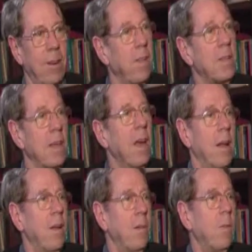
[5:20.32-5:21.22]
No, that's,
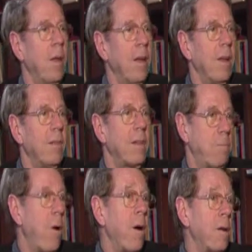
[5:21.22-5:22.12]
that's
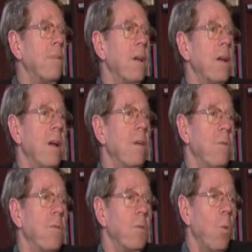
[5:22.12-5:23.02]
part of,
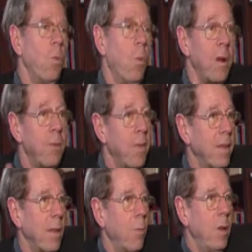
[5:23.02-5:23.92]
of the, the, wonderful
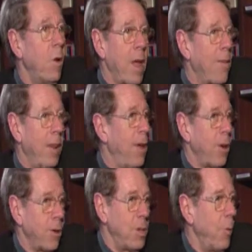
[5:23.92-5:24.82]
thing that we don't have any
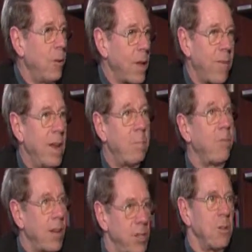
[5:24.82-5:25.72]
clergy, we don't have any
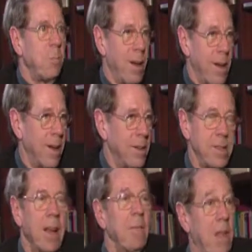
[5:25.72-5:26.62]
professional
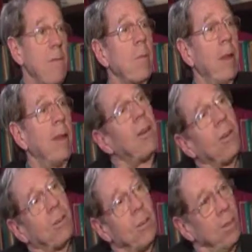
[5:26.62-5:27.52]
Baha'is. Everybody can
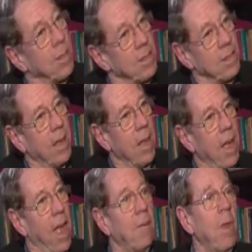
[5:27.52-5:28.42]
learn to do this. Hmm.
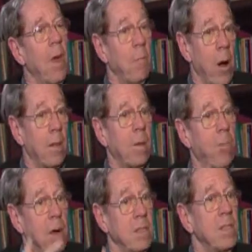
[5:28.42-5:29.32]
And part of the
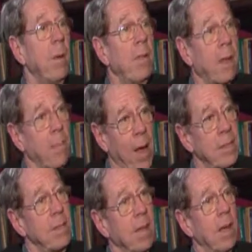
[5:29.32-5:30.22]
process is building that
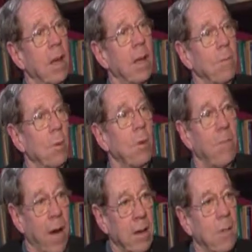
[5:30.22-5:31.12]
capacity to
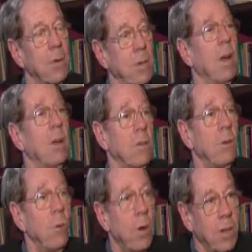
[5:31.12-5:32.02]
invite others to
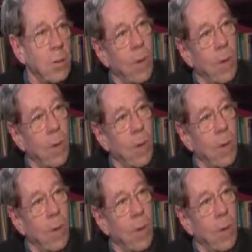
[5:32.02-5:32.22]
do it as